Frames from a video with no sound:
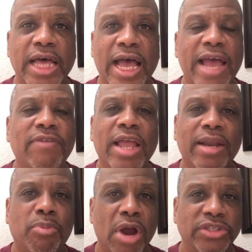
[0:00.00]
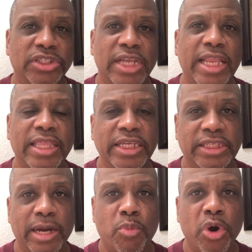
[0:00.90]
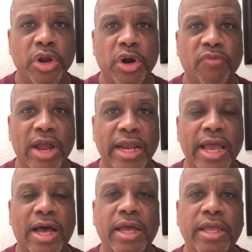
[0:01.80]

I have a lot of projects, a lot of things that I'm working on right now,